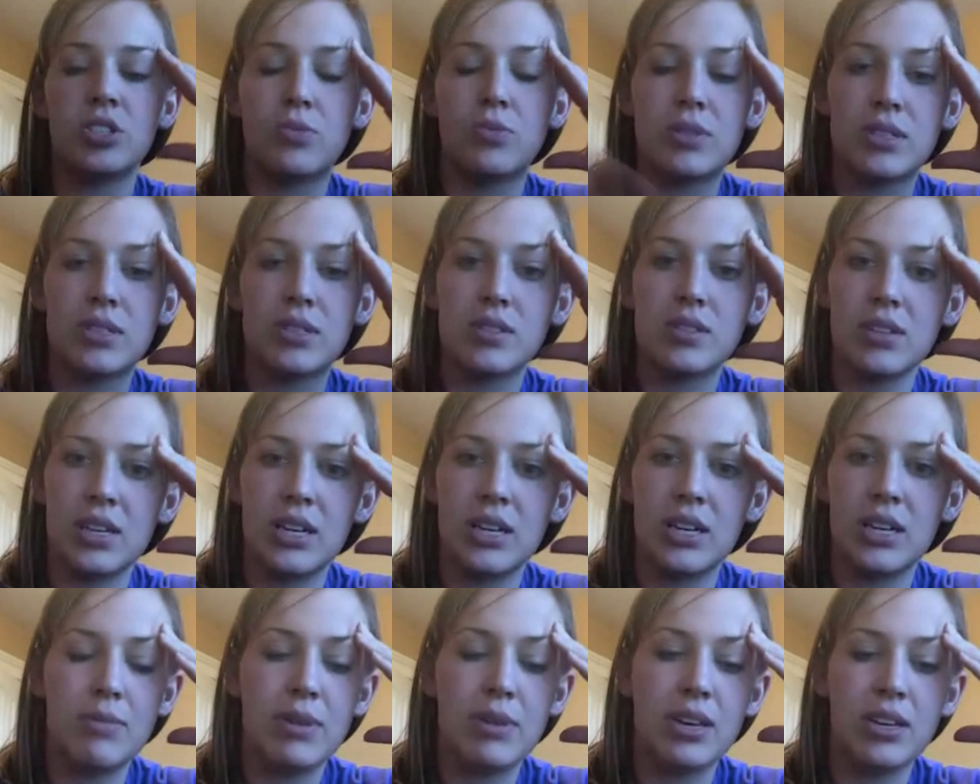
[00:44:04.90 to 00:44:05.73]
she was
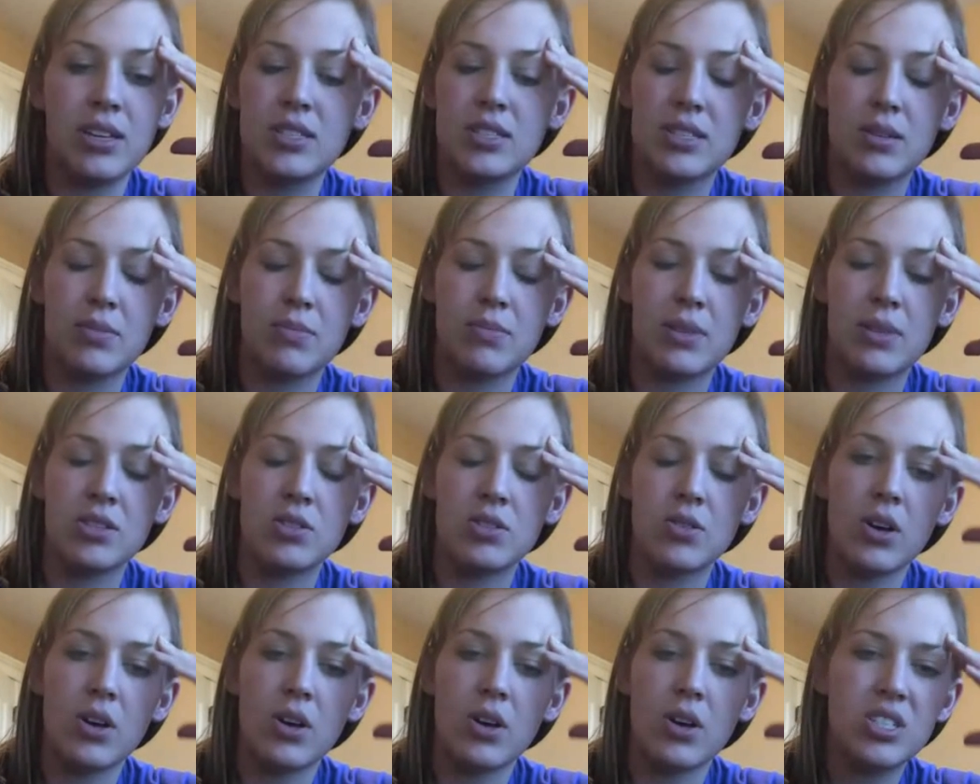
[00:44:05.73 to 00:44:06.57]
going to email us something.
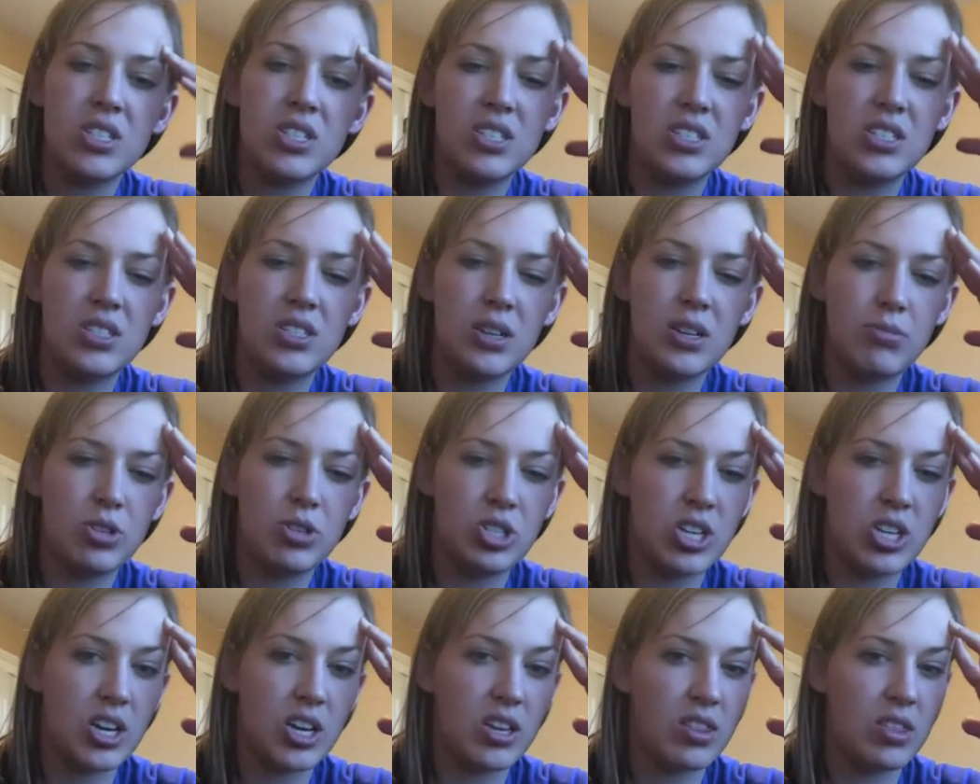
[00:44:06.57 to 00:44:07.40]
So I'll just double
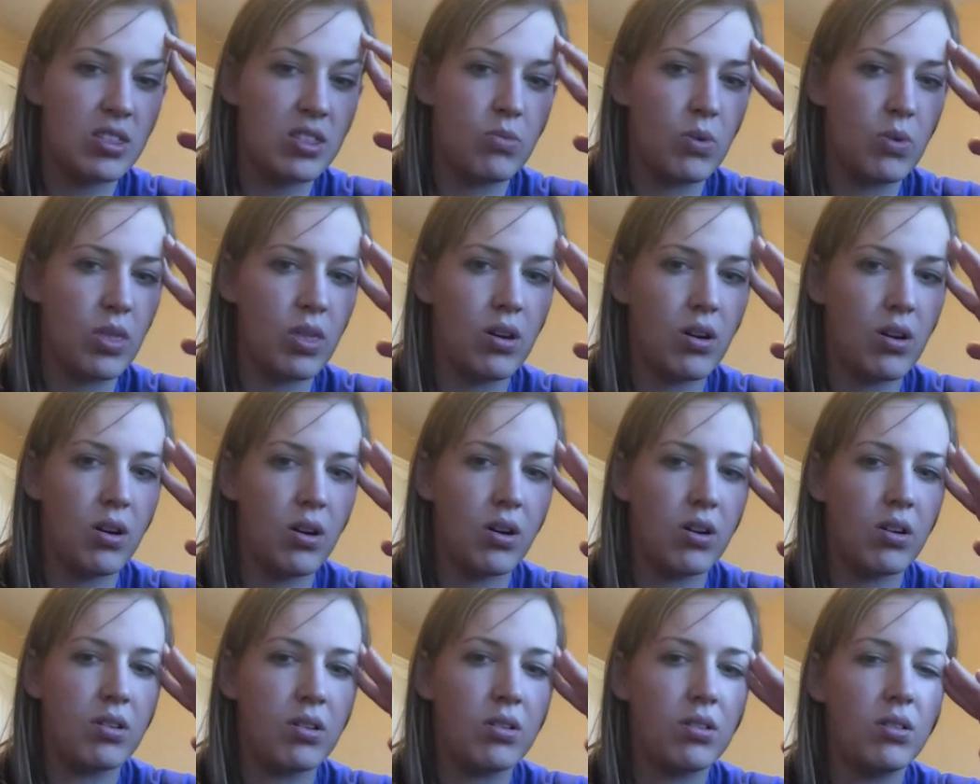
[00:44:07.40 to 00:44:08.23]
check with
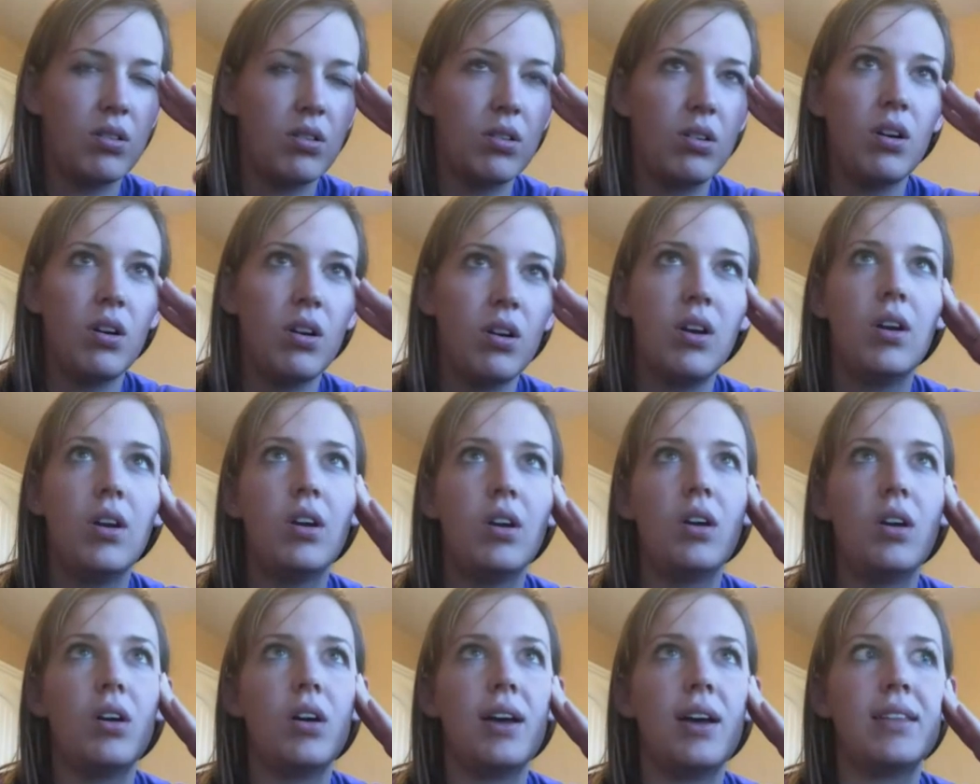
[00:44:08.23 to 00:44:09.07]
her
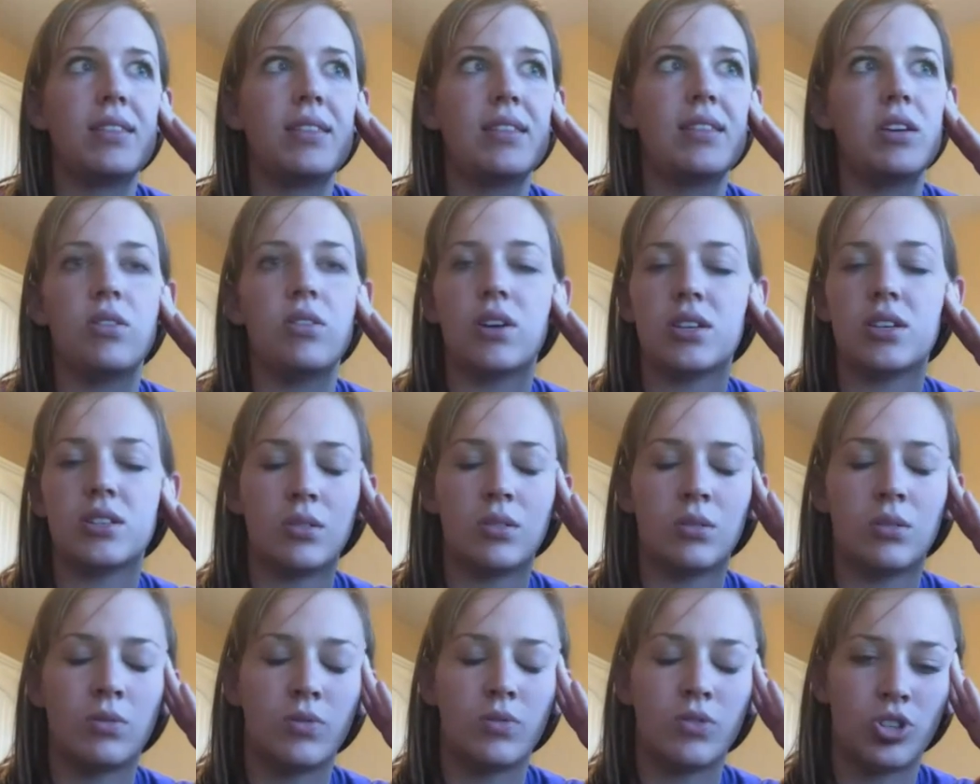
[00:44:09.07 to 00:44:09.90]
and let you
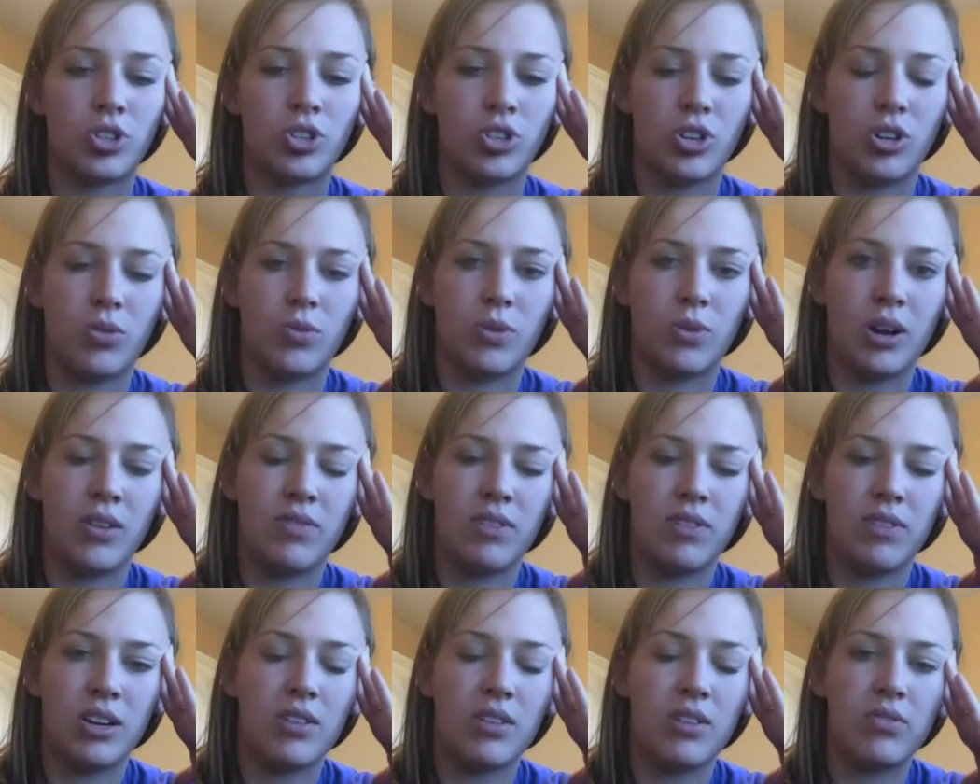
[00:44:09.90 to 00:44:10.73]
guys know for sure what I
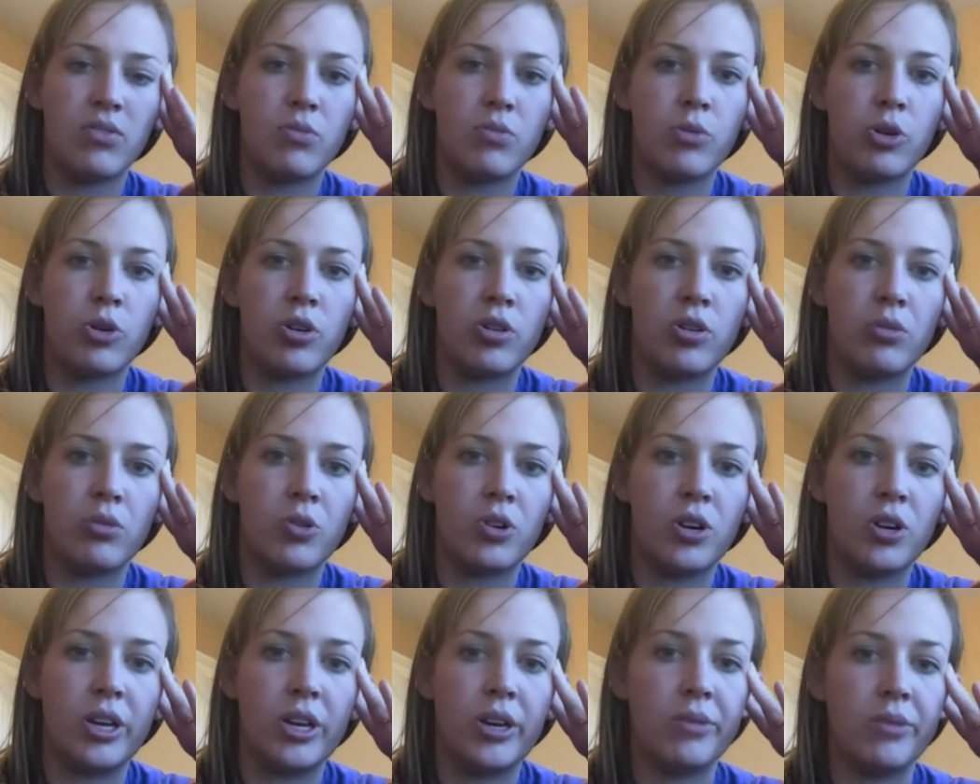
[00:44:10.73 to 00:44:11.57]
find out from her in the
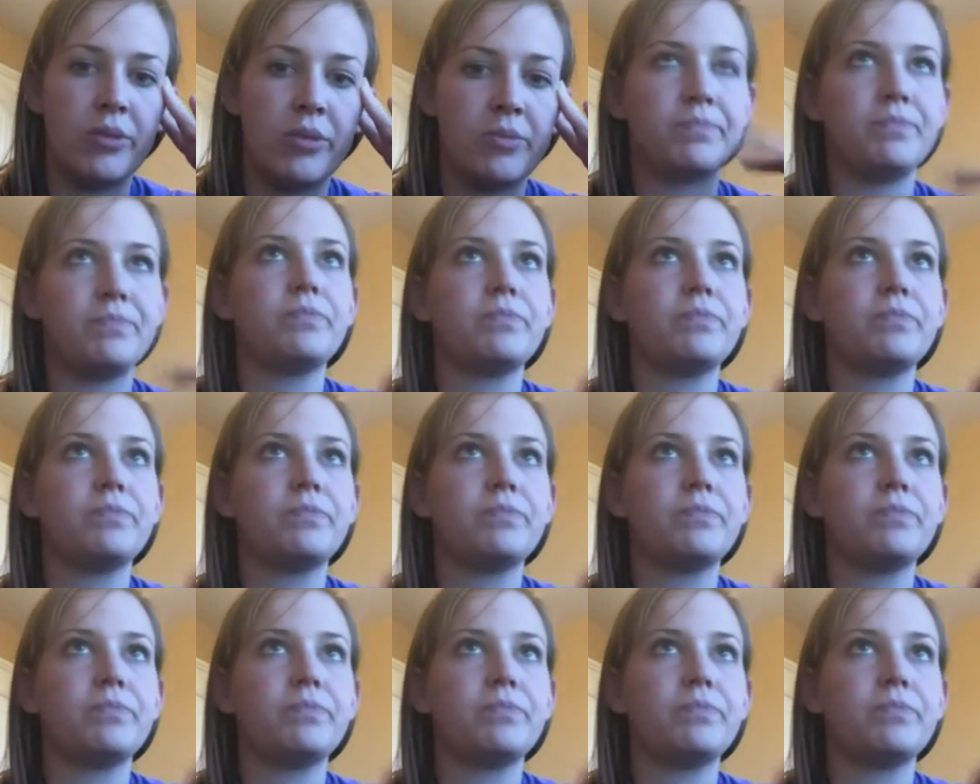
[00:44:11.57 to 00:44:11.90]
morning.